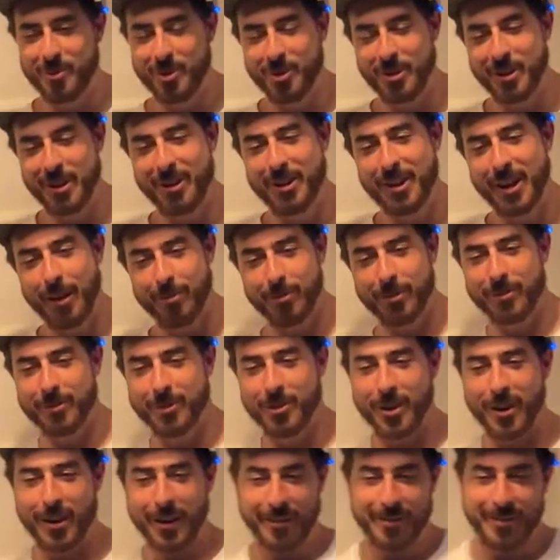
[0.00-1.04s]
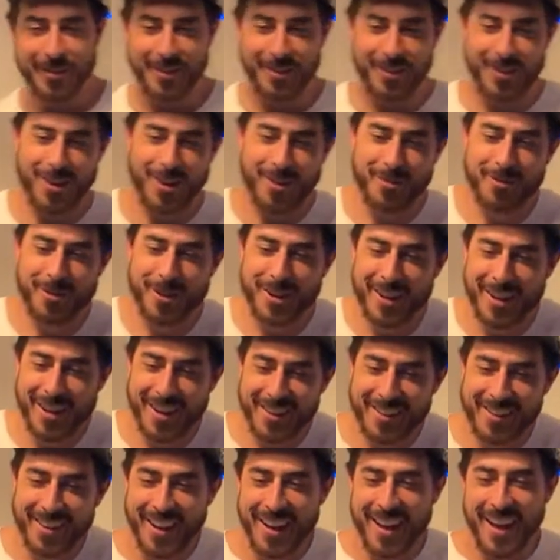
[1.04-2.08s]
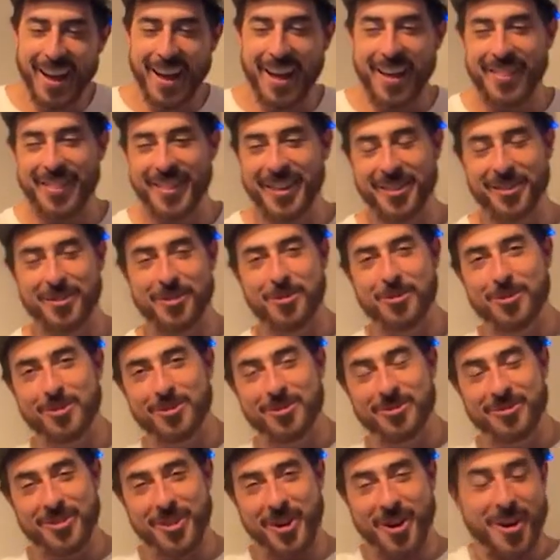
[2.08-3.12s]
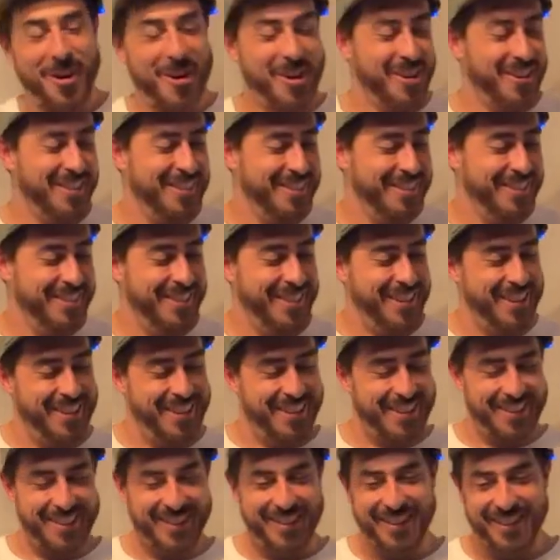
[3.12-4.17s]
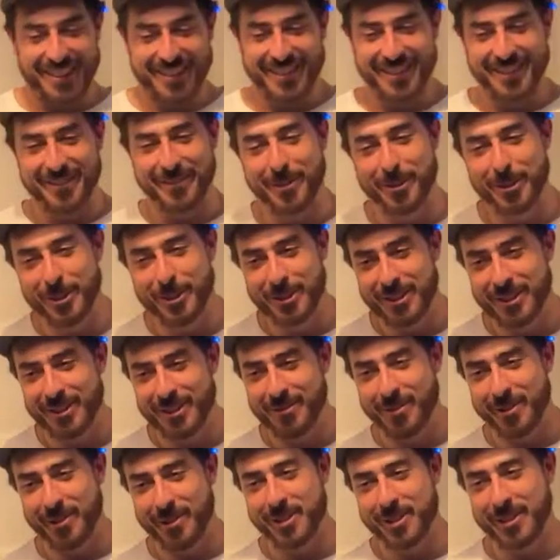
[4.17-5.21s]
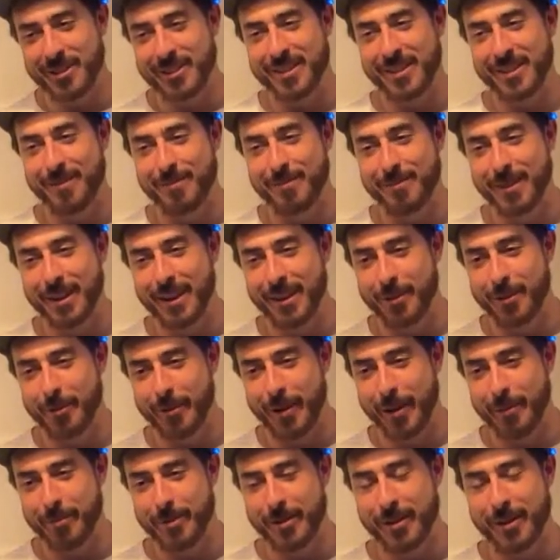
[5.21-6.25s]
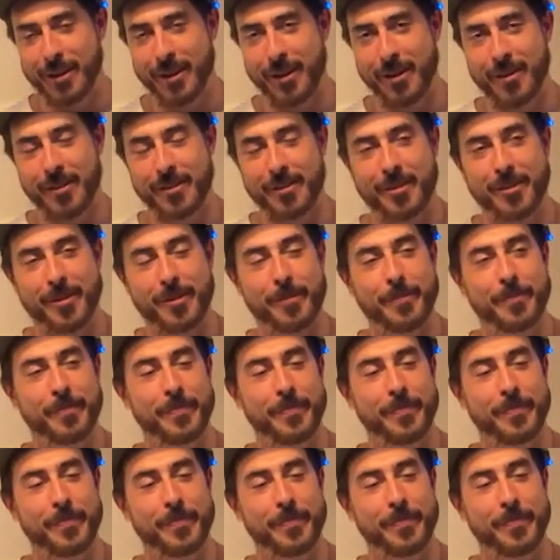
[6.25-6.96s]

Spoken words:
adaptive CrossFit stuff right now. That's cool. All right, that's we're just getting the reps in here. So